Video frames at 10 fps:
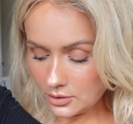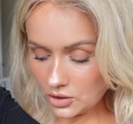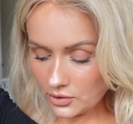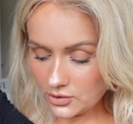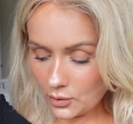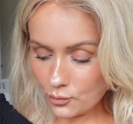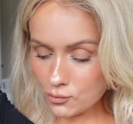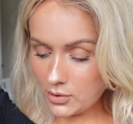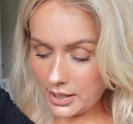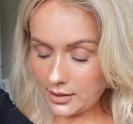just
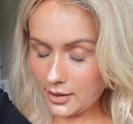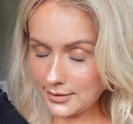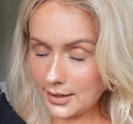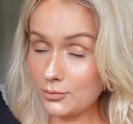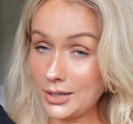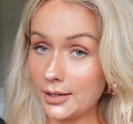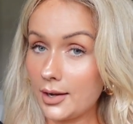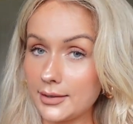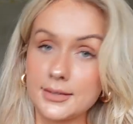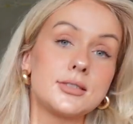really nice. I really
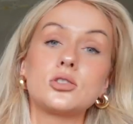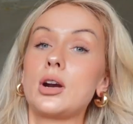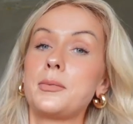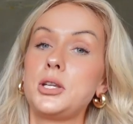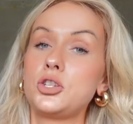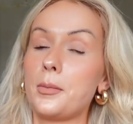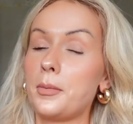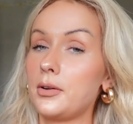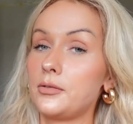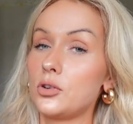like this stripy
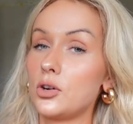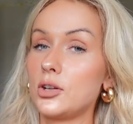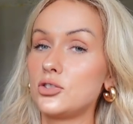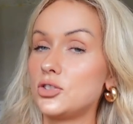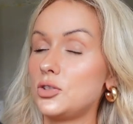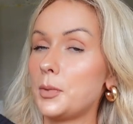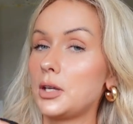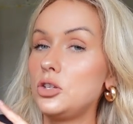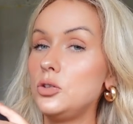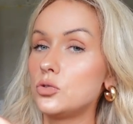jumper for a super
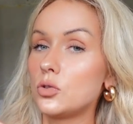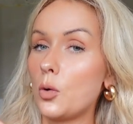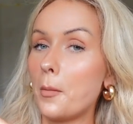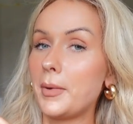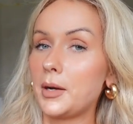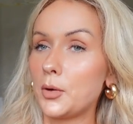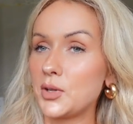neutral, minimal